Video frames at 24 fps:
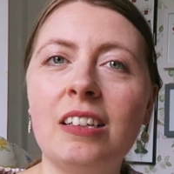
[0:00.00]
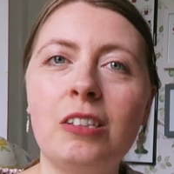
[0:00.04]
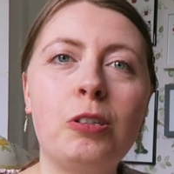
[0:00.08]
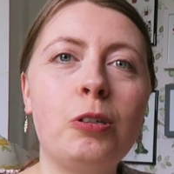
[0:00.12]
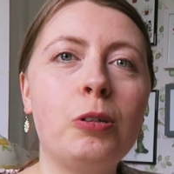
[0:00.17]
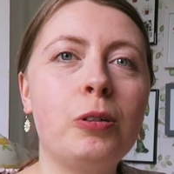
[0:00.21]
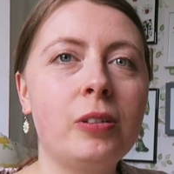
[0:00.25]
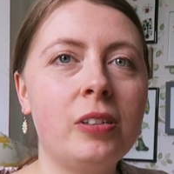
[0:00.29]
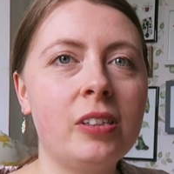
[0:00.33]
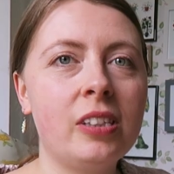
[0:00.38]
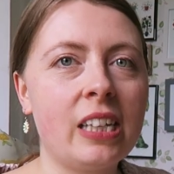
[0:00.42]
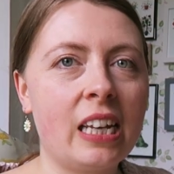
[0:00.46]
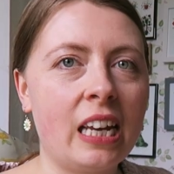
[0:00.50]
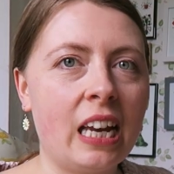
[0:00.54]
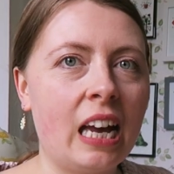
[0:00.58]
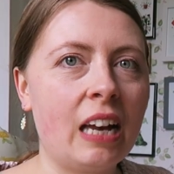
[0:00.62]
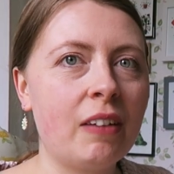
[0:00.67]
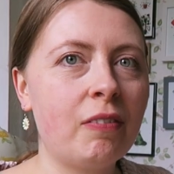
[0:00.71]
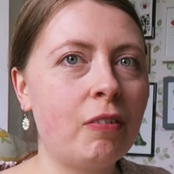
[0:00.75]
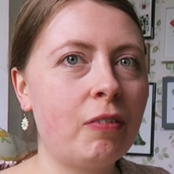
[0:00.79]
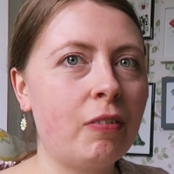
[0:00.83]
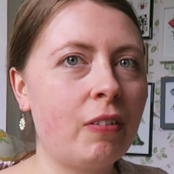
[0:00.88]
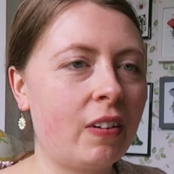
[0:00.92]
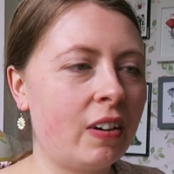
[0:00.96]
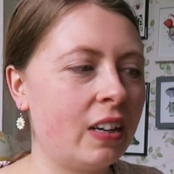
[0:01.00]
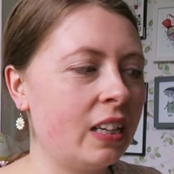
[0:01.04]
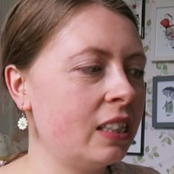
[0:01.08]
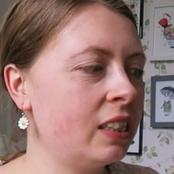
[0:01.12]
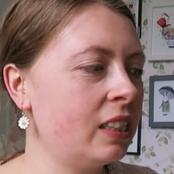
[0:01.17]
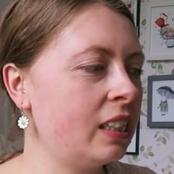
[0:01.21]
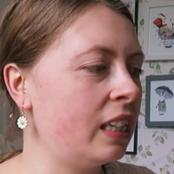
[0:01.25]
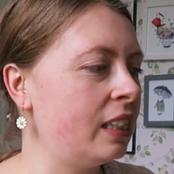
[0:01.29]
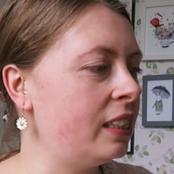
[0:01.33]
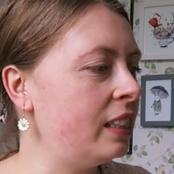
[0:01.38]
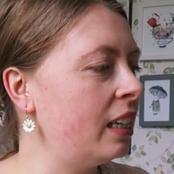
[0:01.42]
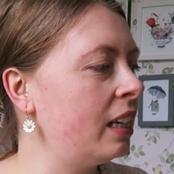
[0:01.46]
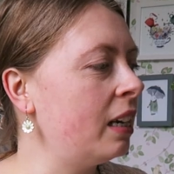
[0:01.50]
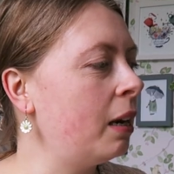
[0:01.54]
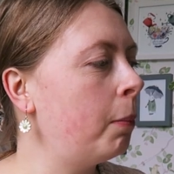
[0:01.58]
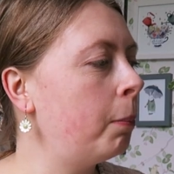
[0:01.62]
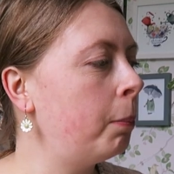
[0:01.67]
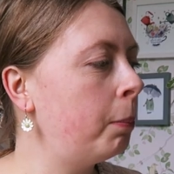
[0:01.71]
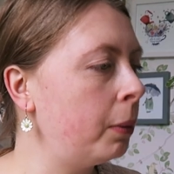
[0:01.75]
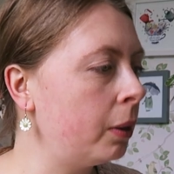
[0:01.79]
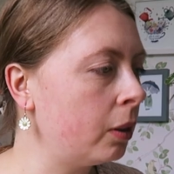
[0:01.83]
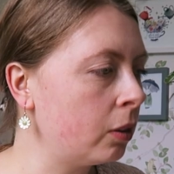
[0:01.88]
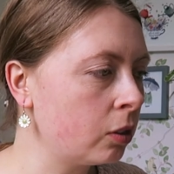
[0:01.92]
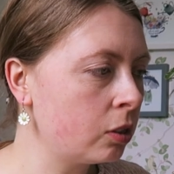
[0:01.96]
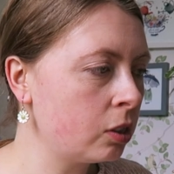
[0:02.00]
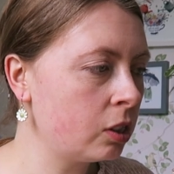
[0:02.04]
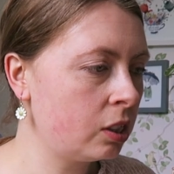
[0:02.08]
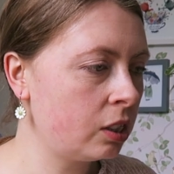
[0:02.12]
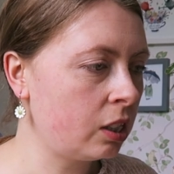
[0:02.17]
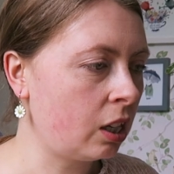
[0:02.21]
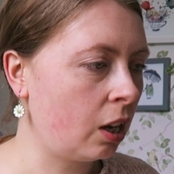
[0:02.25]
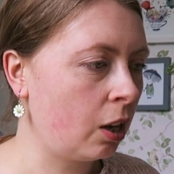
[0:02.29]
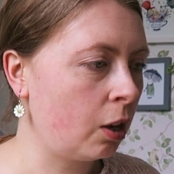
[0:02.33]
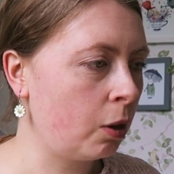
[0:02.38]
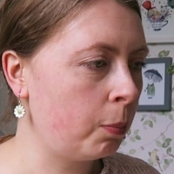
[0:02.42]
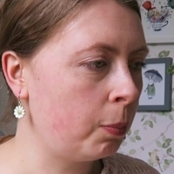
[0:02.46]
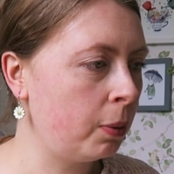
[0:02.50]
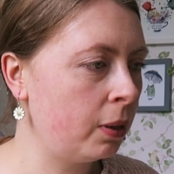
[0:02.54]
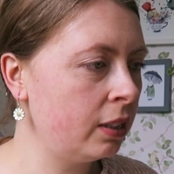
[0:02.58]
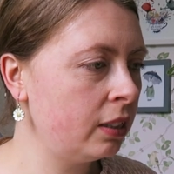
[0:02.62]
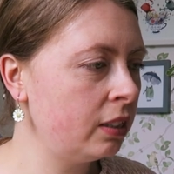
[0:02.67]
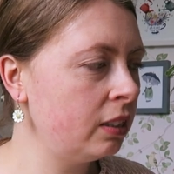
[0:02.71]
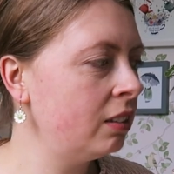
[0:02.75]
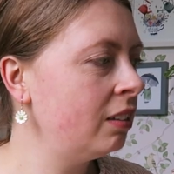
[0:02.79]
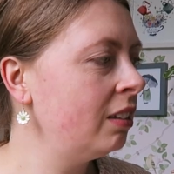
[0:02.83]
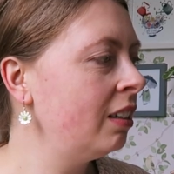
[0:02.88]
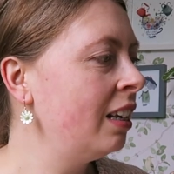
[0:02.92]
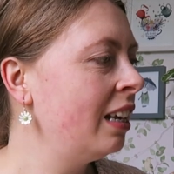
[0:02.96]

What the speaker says: As you can see, I have a very exciting box to open,